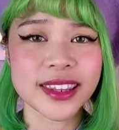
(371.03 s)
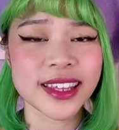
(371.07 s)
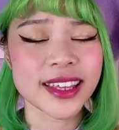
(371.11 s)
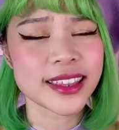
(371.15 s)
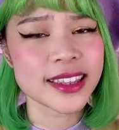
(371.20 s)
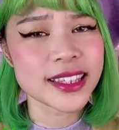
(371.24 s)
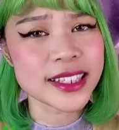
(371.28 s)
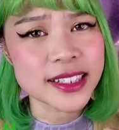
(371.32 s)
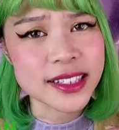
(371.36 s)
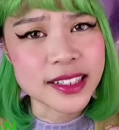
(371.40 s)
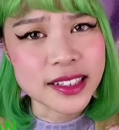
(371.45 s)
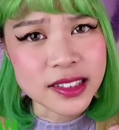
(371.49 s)
And
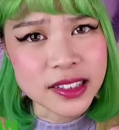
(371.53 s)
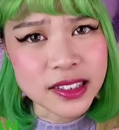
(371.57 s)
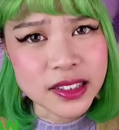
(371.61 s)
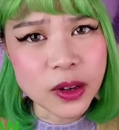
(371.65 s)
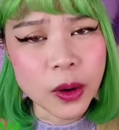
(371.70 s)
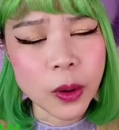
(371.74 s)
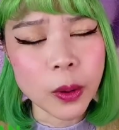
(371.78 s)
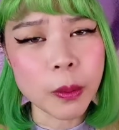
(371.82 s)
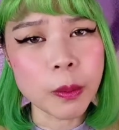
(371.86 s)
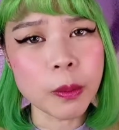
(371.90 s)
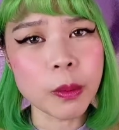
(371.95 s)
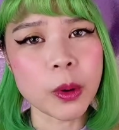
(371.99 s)
this is
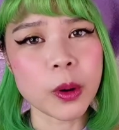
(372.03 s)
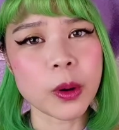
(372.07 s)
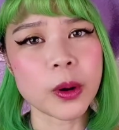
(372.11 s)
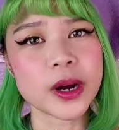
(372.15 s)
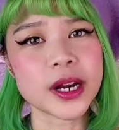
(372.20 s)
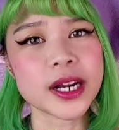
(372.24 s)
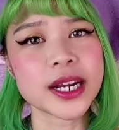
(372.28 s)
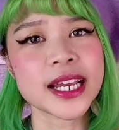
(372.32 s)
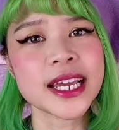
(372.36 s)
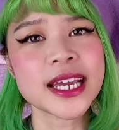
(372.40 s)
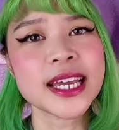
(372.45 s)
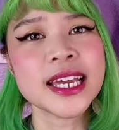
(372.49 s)
so
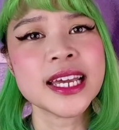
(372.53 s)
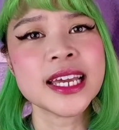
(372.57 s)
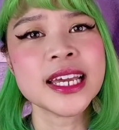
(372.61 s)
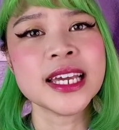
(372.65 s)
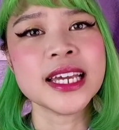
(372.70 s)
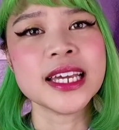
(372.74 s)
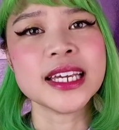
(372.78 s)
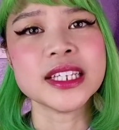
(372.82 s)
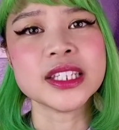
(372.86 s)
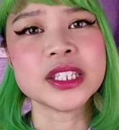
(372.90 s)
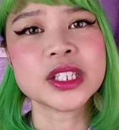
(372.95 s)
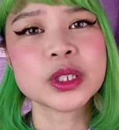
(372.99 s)
important
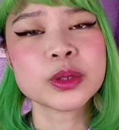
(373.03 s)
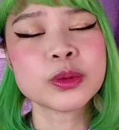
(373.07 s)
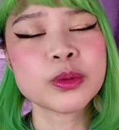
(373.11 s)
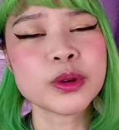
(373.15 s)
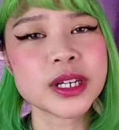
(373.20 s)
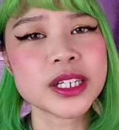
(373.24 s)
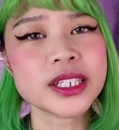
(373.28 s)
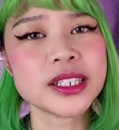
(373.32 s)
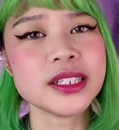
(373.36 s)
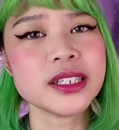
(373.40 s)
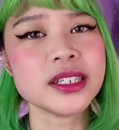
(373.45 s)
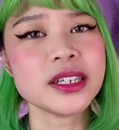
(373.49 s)
in
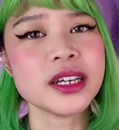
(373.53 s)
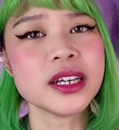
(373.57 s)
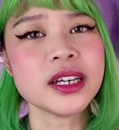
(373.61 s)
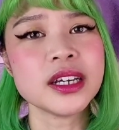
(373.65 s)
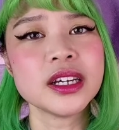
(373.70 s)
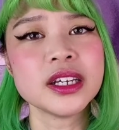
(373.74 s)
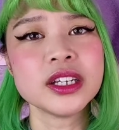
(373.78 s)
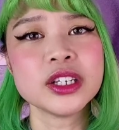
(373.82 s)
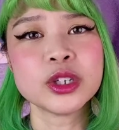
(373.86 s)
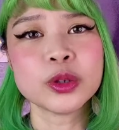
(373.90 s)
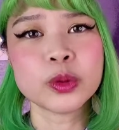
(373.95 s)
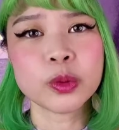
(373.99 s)

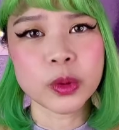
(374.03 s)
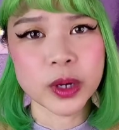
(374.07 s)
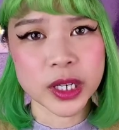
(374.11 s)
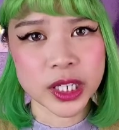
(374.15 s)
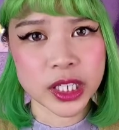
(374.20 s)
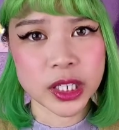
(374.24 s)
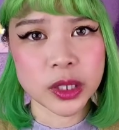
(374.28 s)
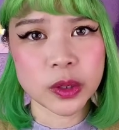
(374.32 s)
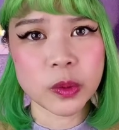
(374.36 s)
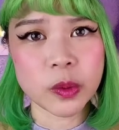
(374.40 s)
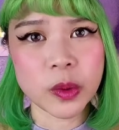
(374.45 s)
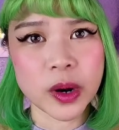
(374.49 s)

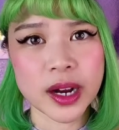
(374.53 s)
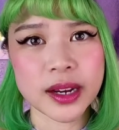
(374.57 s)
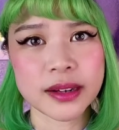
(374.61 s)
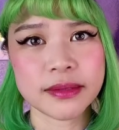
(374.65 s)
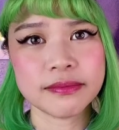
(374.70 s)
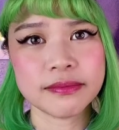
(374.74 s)
2021